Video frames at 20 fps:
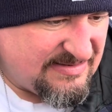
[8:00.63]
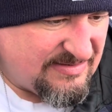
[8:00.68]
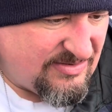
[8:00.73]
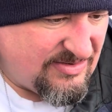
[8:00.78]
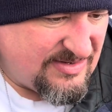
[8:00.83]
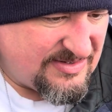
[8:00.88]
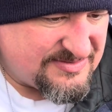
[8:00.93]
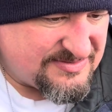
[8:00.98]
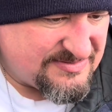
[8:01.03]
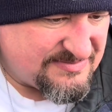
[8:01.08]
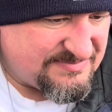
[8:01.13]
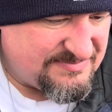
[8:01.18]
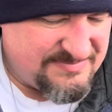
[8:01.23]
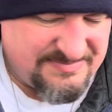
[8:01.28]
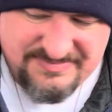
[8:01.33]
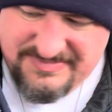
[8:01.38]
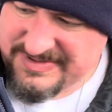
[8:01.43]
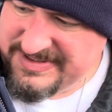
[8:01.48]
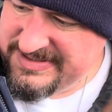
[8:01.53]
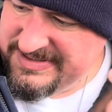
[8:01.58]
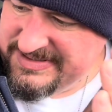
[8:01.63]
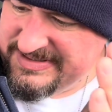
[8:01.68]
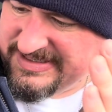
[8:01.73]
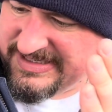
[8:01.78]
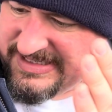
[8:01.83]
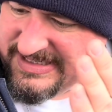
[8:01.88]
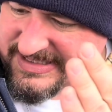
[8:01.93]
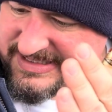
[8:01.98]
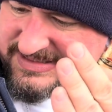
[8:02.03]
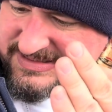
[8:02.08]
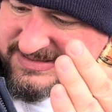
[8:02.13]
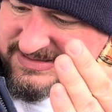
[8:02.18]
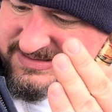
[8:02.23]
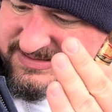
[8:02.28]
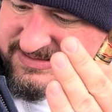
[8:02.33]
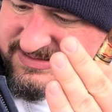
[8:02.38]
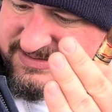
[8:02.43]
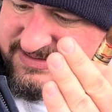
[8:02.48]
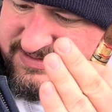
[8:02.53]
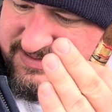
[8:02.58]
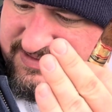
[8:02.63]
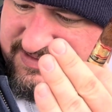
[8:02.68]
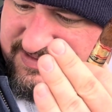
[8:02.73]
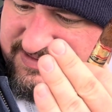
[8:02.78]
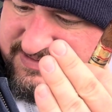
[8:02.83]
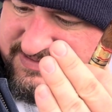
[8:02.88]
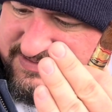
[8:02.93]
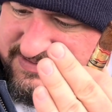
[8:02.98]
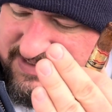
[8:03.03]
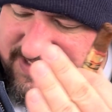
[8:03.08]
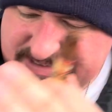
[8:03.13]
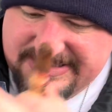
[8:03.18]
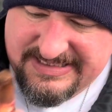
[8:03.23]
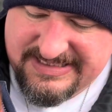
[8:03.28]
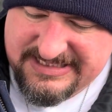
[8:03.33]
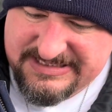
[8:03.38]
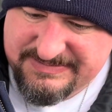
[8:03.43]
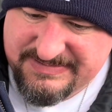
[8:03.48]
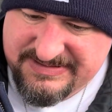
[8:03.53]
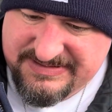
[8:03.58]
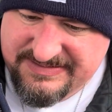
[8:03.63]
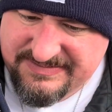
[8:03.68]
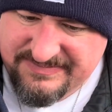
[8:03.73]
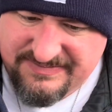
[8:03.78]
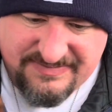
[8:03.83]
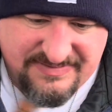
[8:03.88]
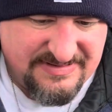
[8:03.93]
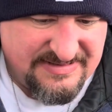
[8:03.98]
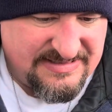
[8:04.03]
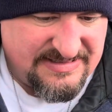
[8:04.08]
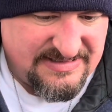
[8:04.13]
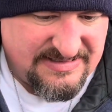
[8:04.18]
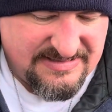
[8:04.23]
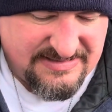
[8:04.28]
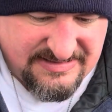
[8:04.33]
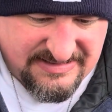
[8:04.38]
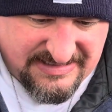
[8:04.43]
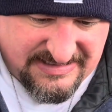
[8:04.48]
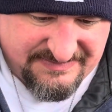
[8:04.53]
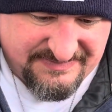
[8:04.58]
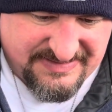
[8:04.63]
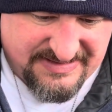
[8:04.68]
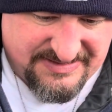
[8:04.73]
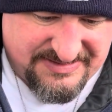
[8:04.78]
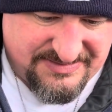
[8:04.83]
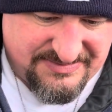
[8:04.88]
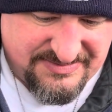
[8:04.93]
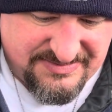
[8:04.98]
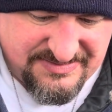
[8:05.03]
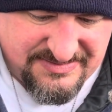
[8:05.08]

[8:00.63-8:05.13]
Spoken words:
awesome and it's not that expensive, high value.